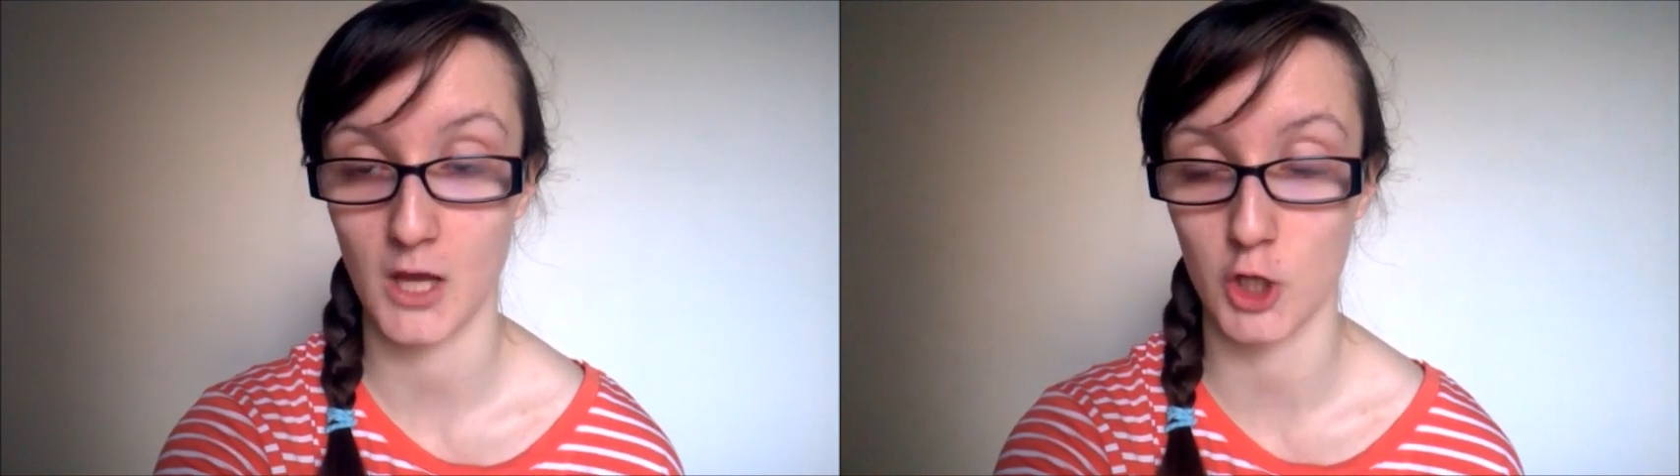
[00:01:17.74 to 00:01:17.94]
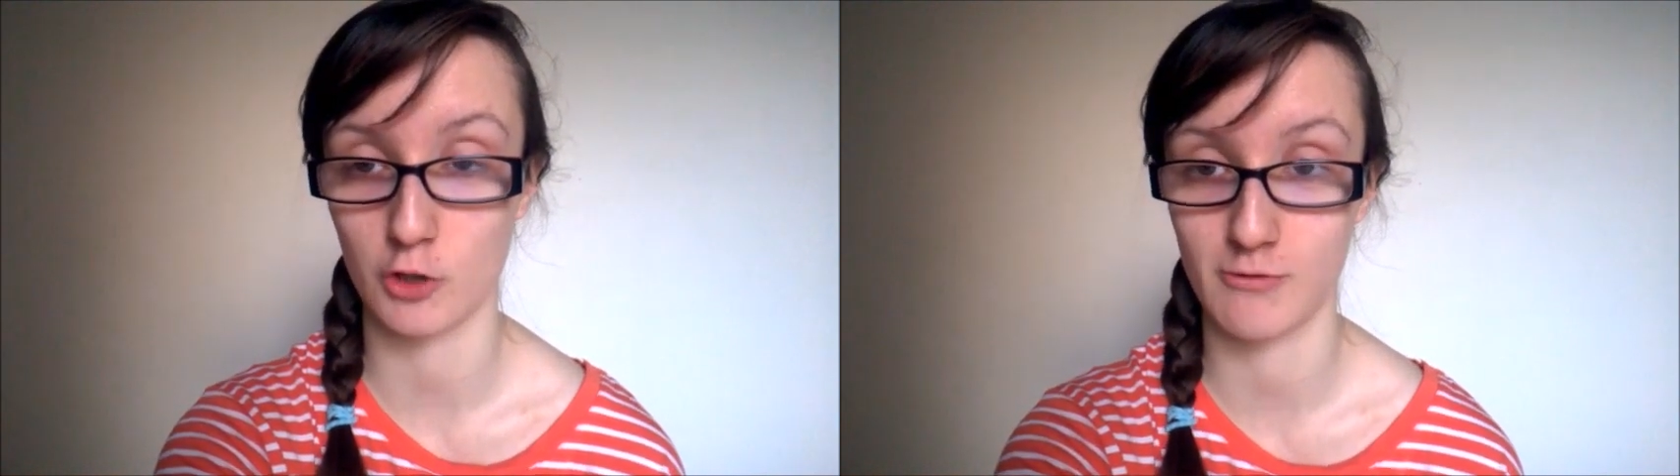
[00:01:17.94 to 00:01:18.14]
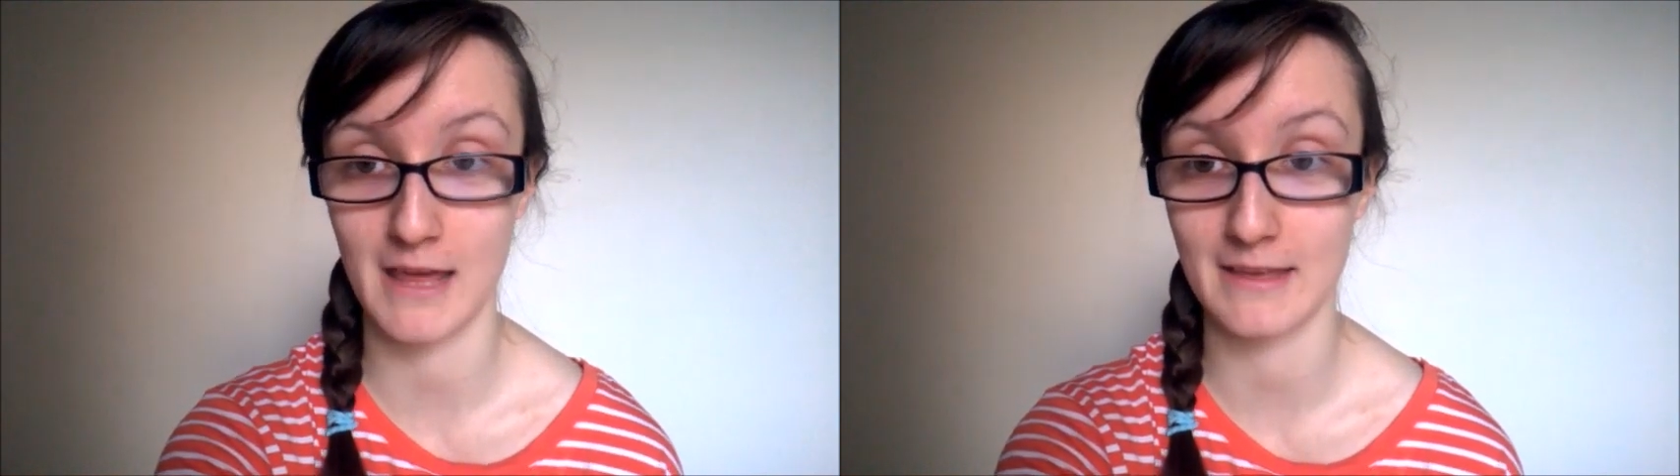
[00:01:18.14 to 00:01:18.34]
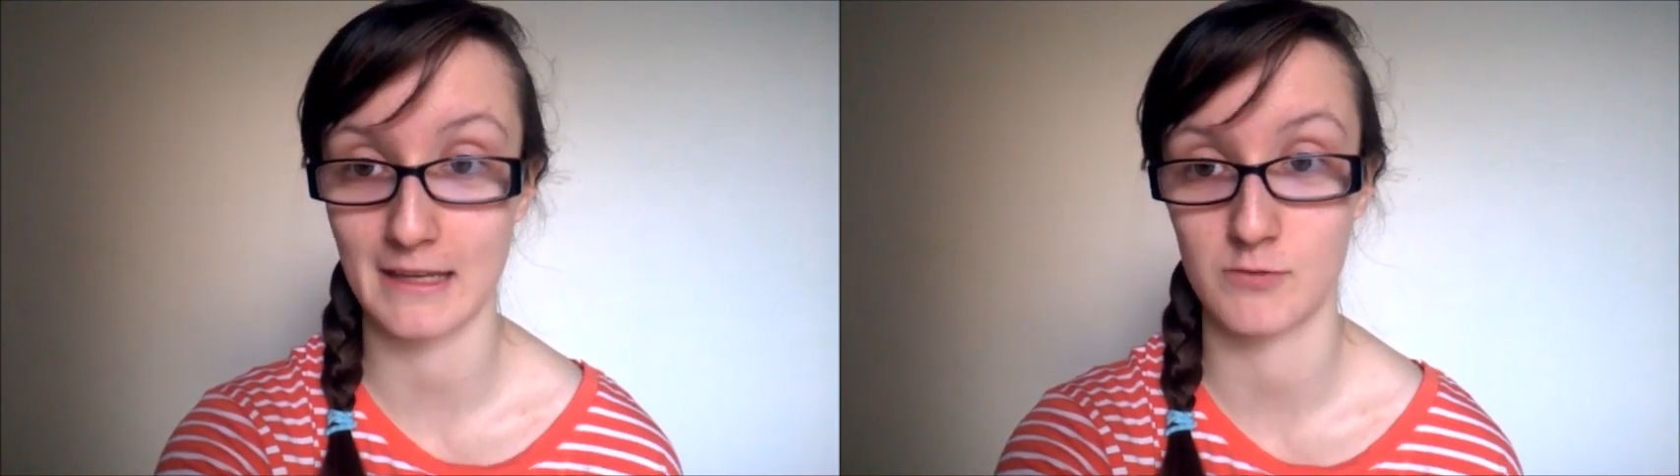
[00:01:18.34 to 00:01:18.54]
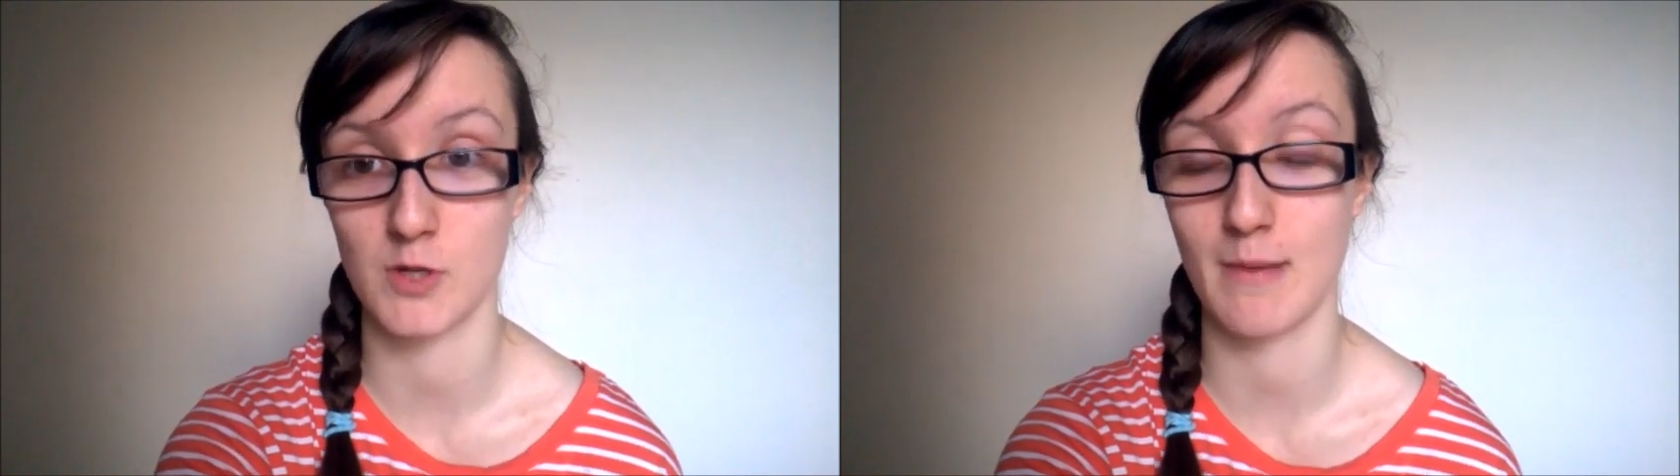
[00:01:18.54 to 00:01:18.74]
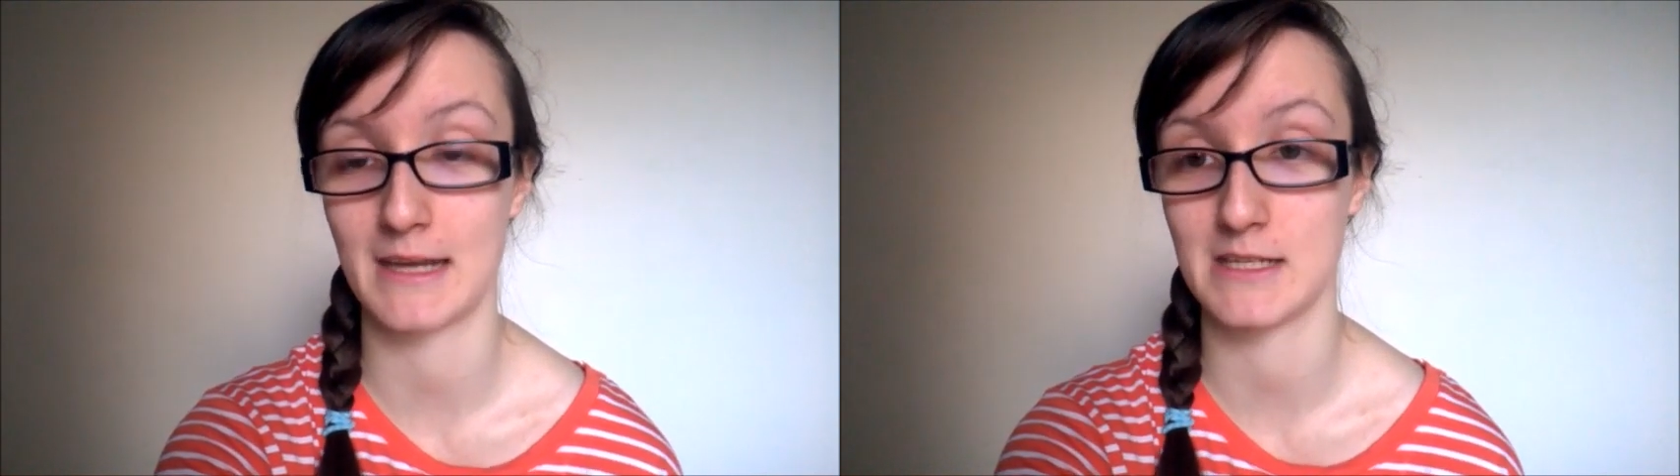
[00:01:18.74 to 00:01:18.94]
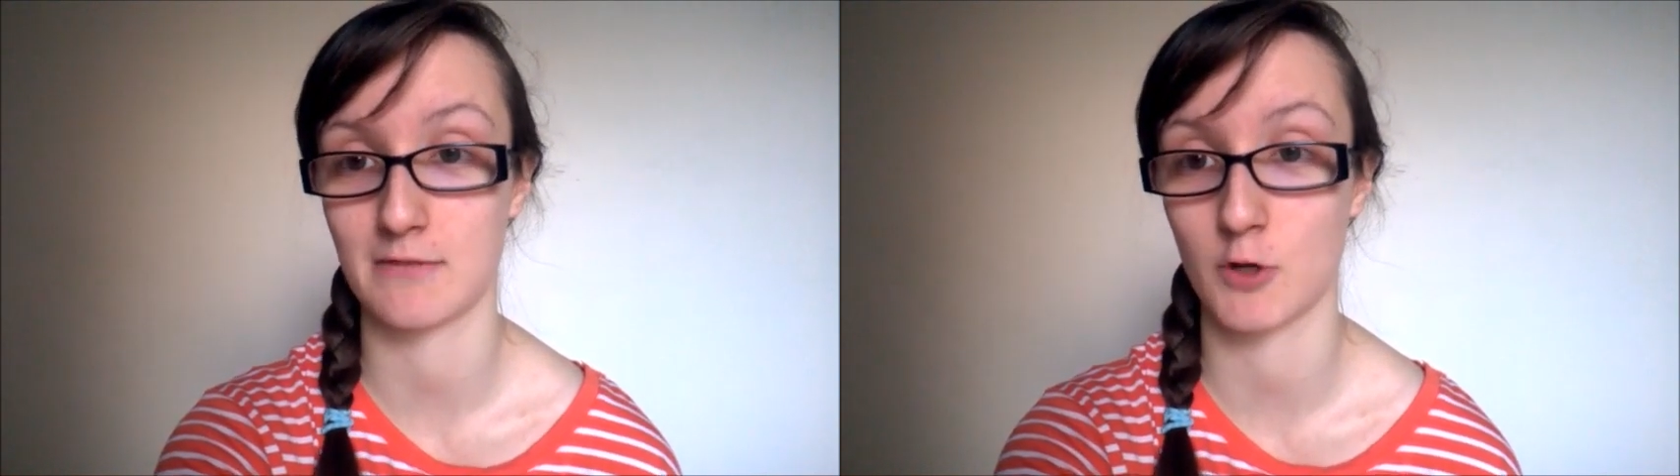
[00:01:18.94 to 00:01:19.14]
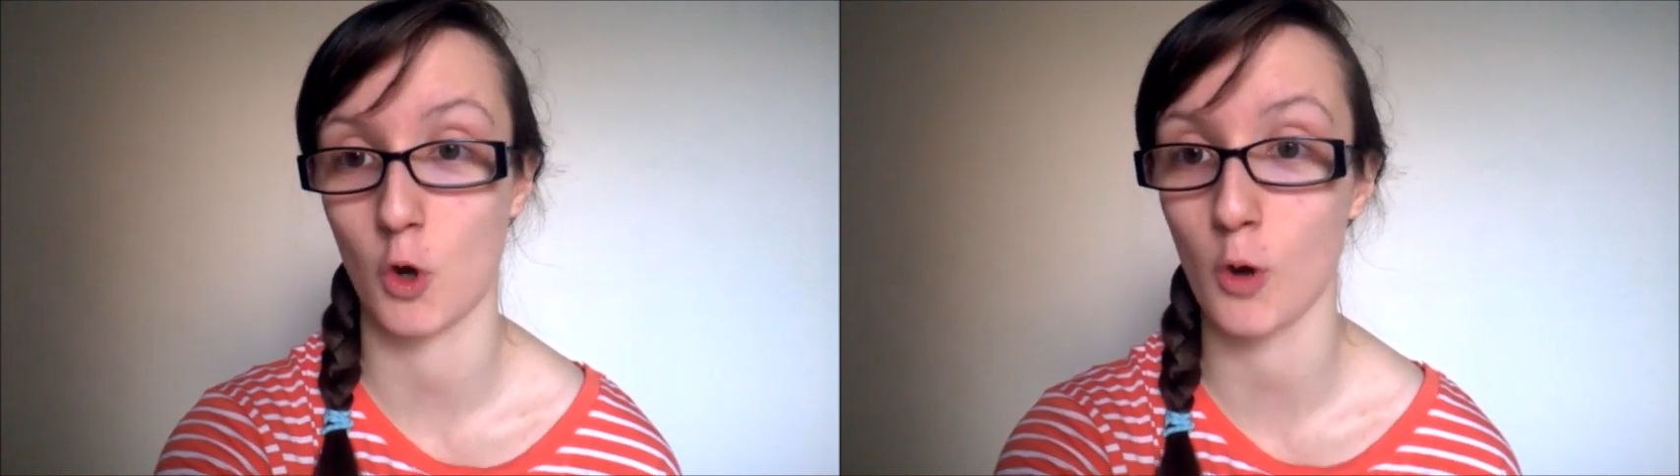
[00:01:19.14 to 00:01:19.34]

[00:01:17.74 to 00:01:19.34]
a career that gives you many different